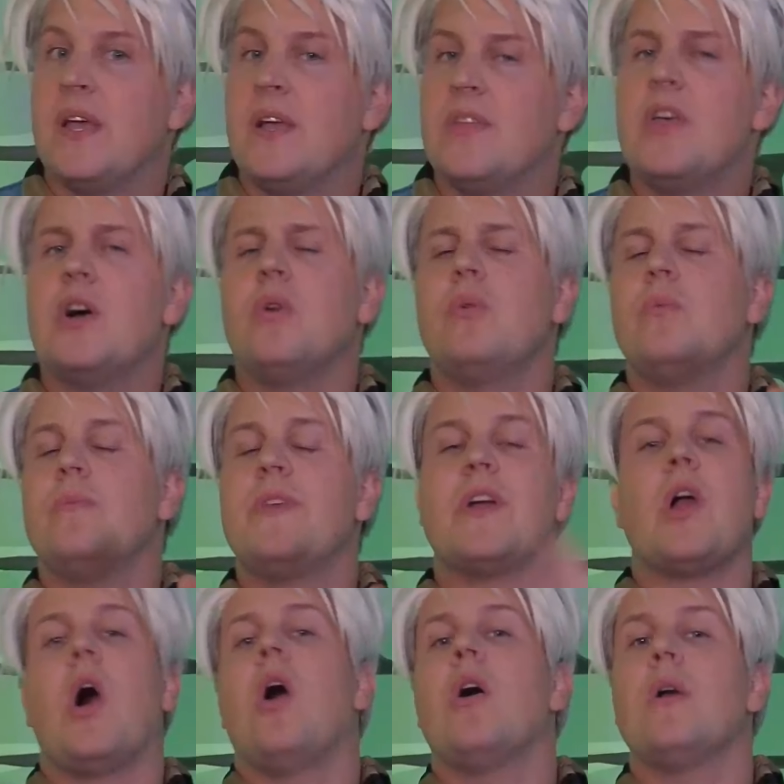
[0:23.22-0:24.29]
though
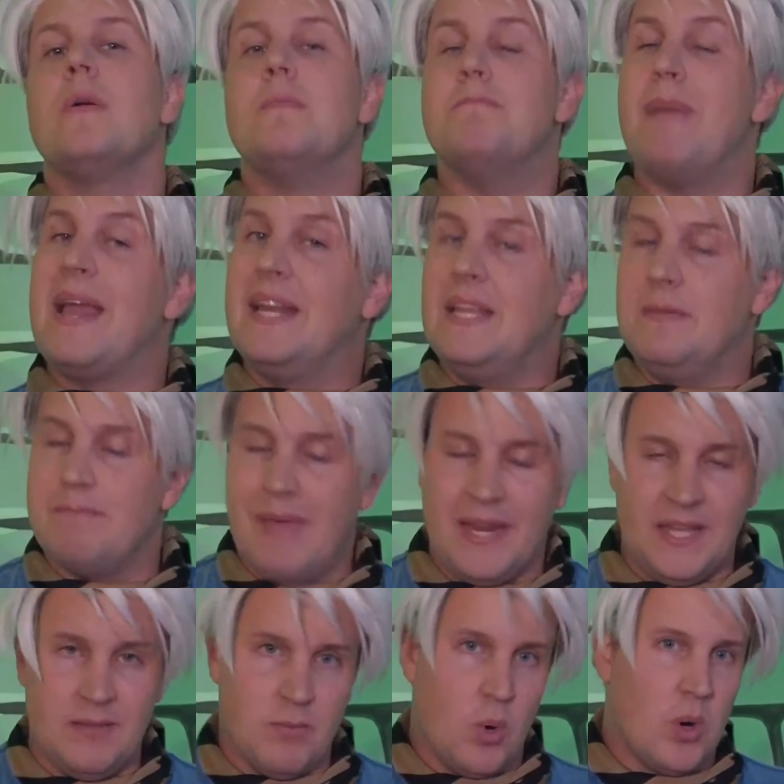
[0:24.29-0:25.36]
there are many
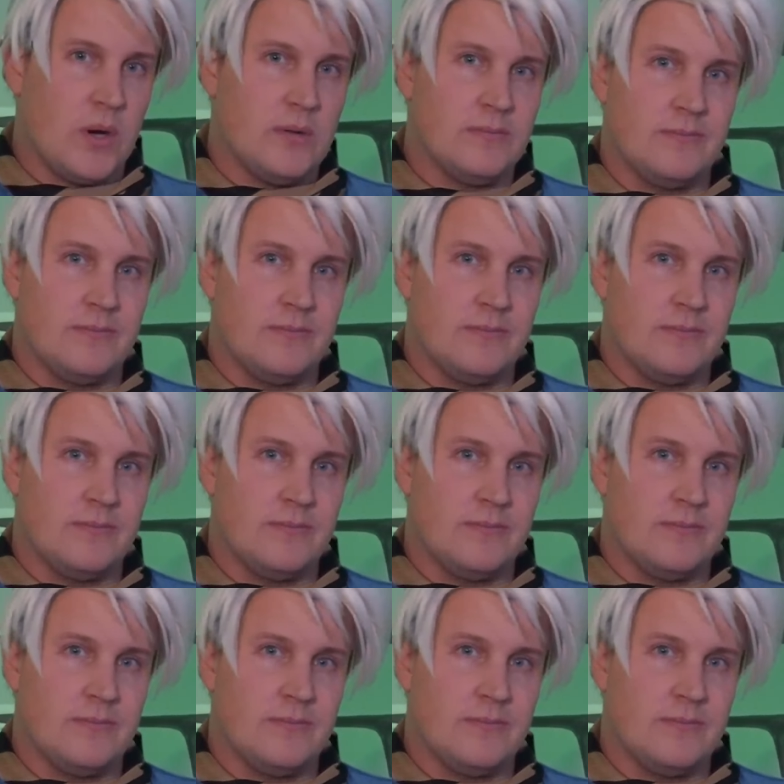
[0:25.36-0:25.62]
more.